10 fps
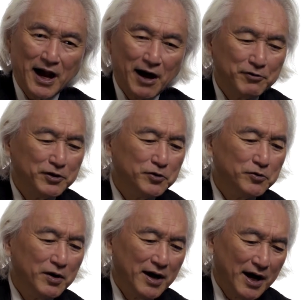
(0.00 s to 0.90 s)
How do
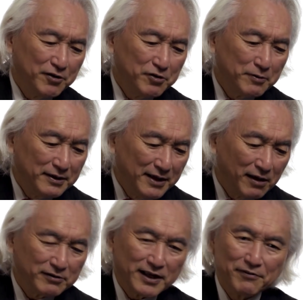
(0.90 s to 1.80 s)
you, how do you
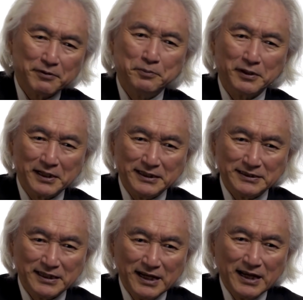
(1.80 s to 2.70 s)
nail down the
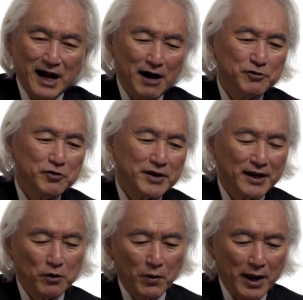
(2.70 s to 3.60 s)
police? How do you
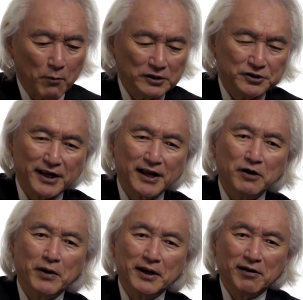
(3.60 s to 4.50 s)
get away? Where's your
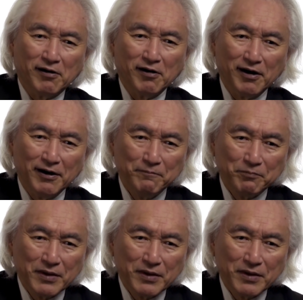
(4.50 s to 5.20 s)
getaway car?